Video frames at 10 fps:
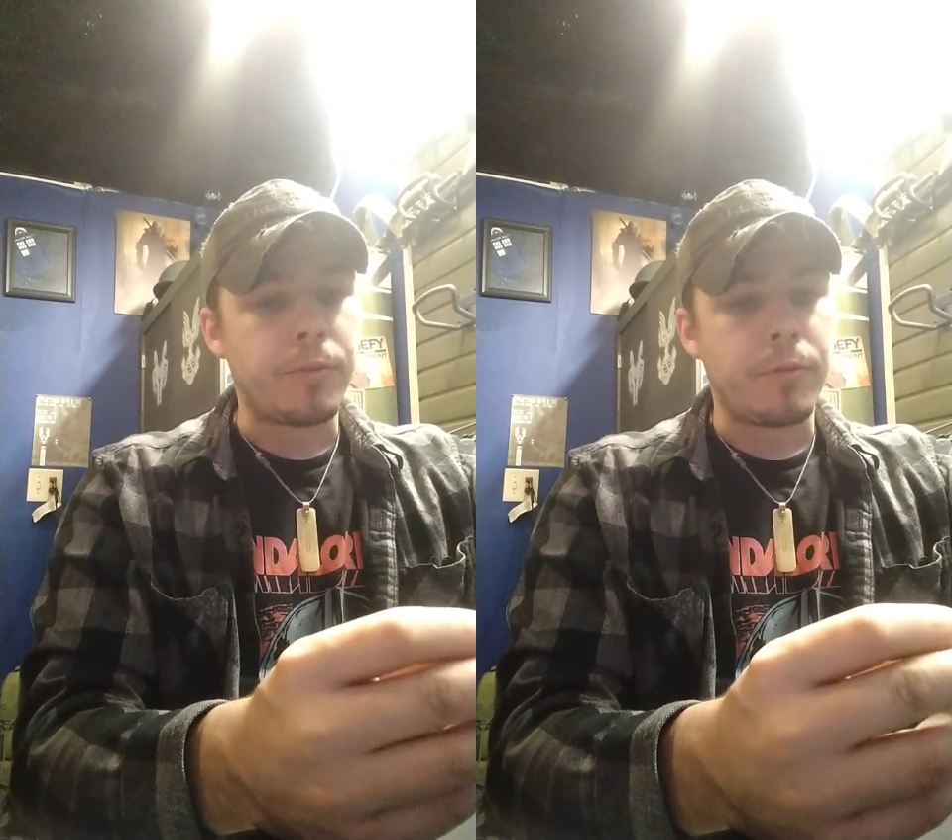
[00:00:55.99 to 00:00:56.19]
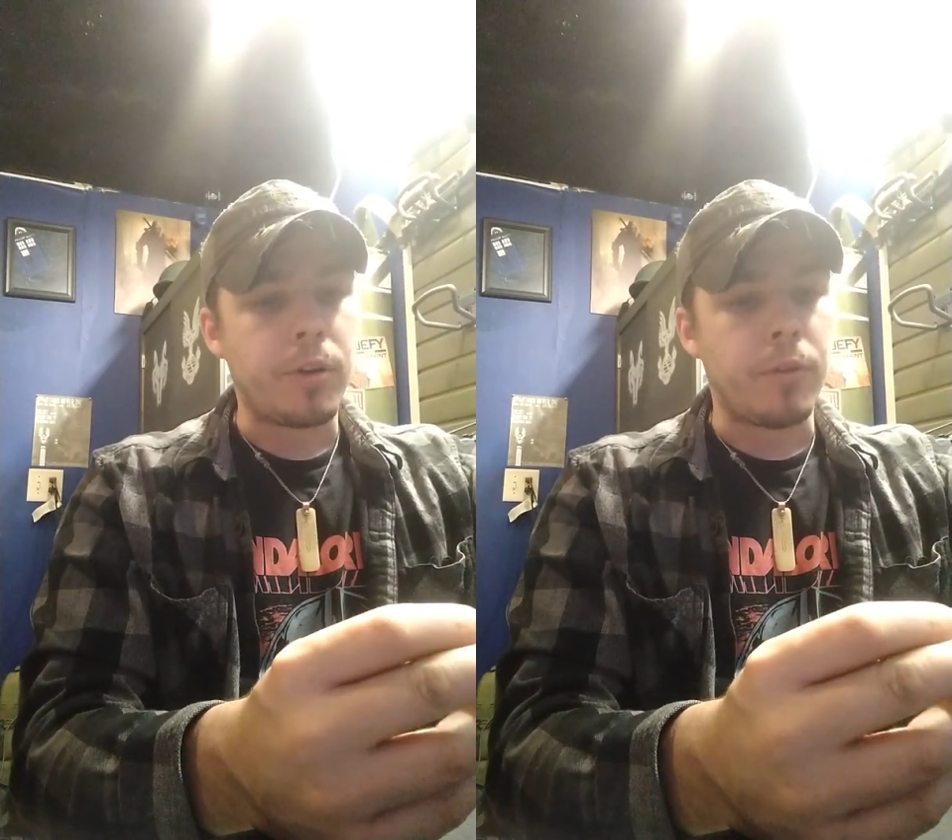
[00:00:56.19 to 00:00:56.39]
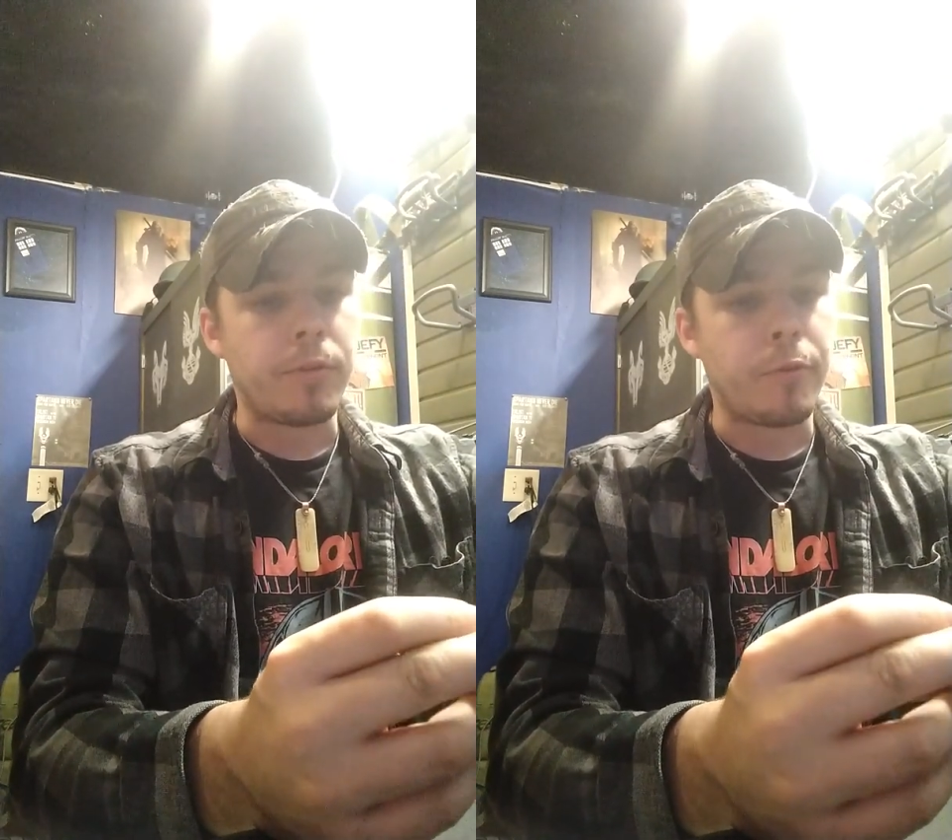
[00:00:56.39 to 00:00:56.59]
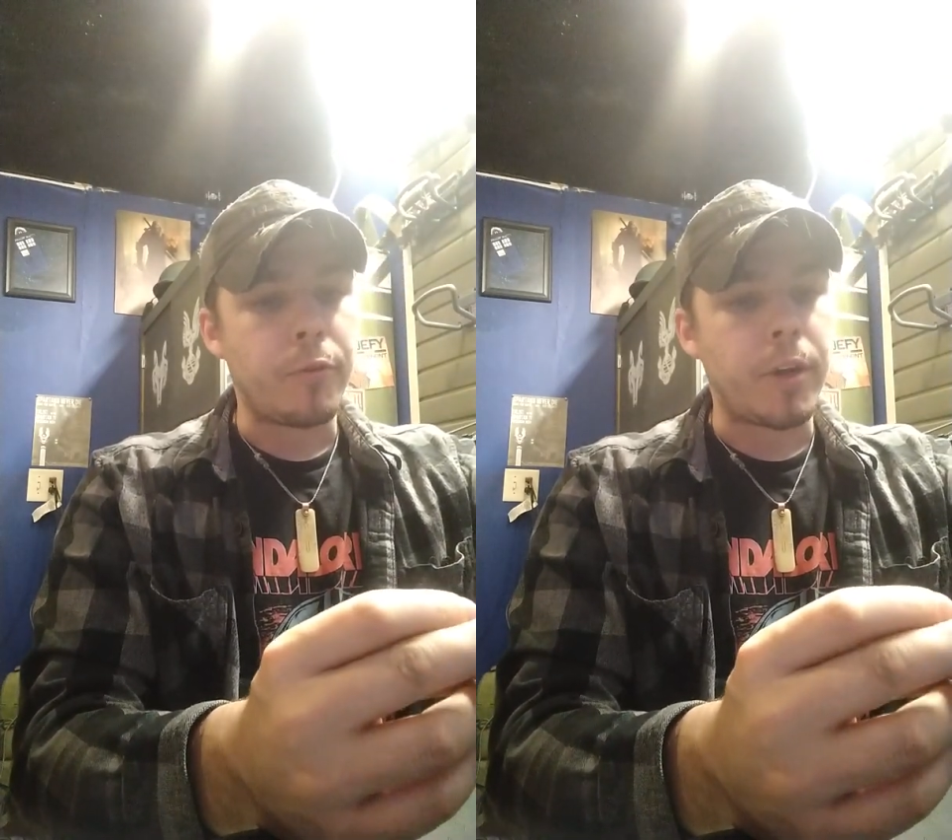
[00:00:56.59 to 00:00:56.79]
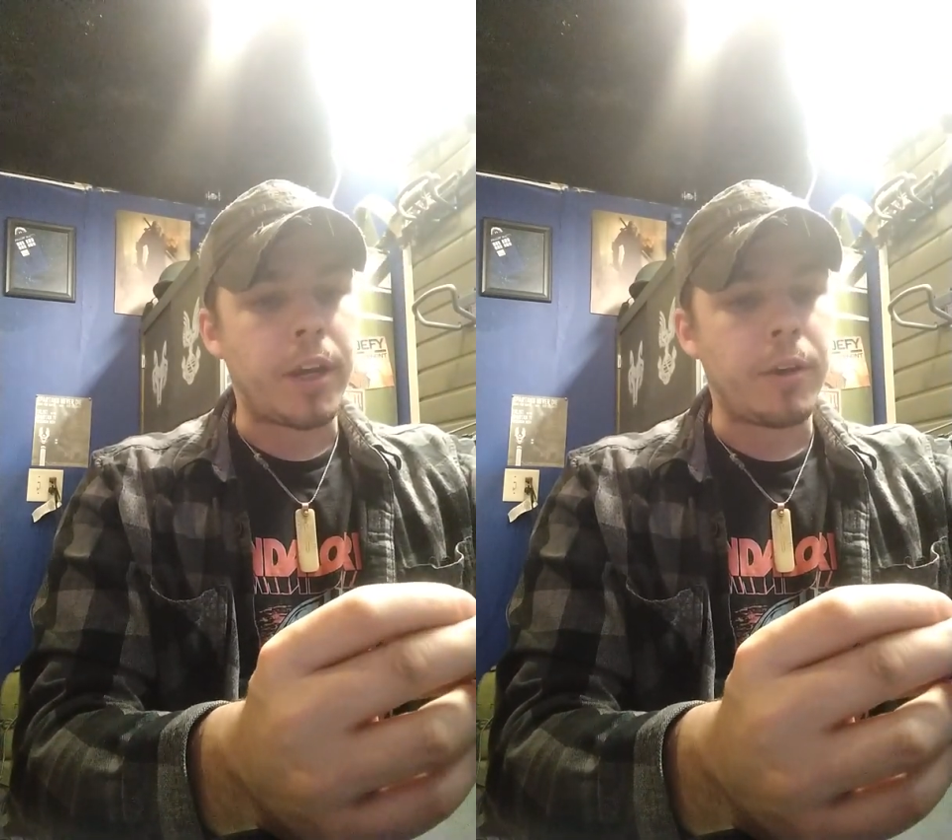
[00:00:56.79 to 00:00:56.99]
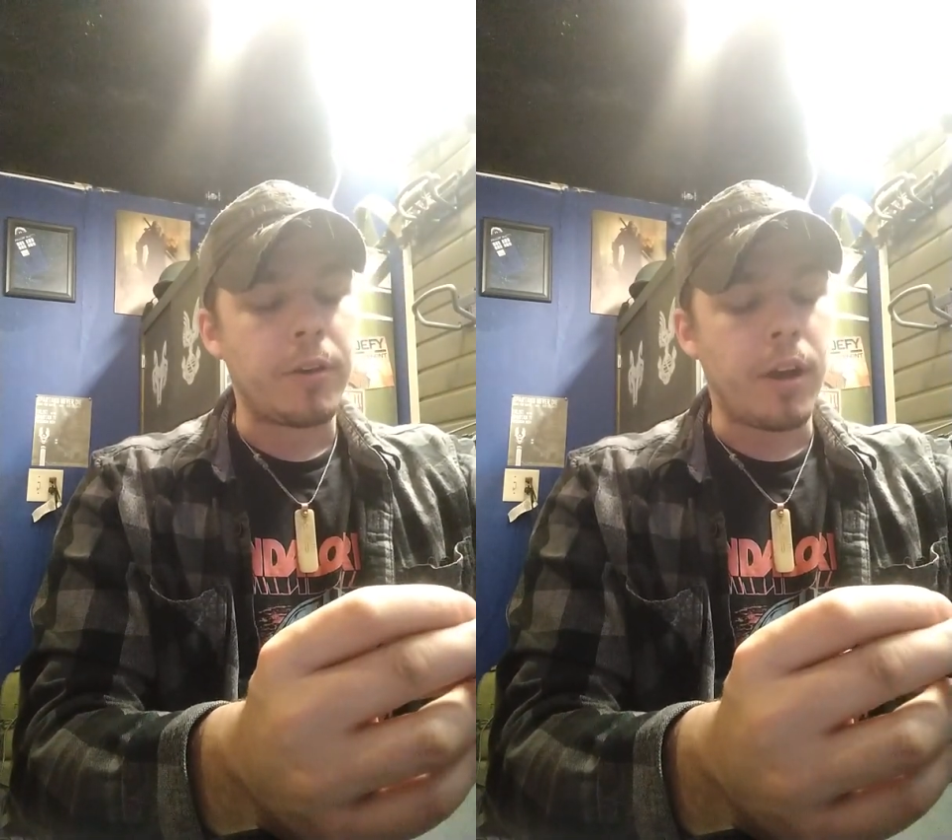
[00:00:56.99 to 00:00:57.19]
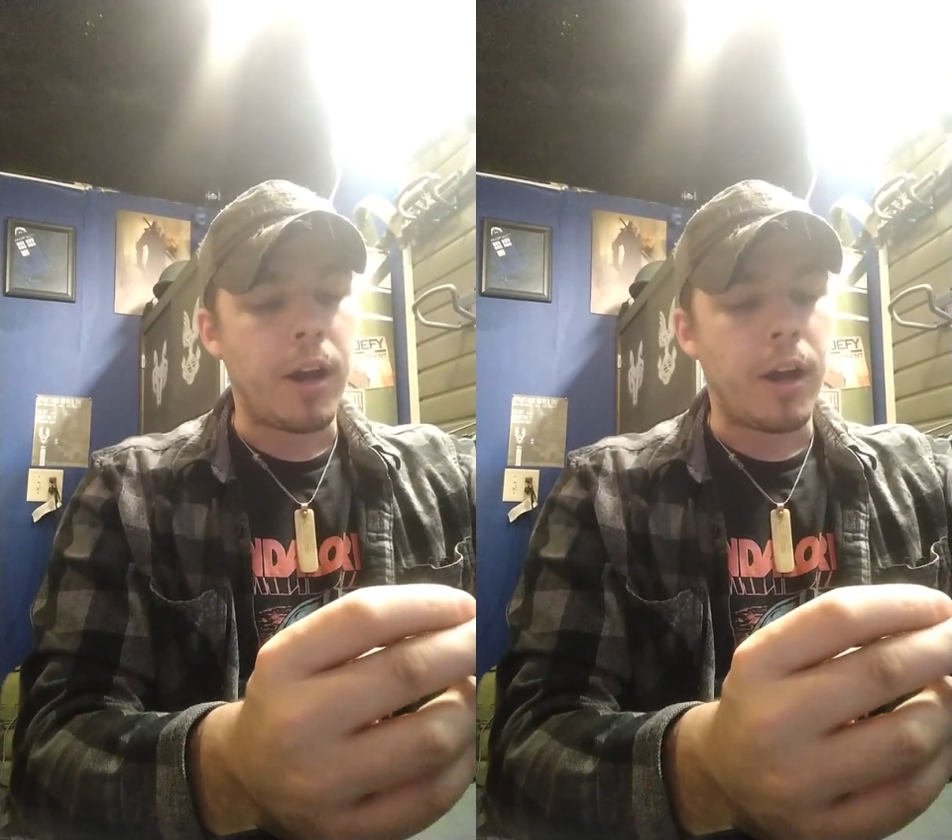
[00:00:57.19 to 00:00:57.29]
free,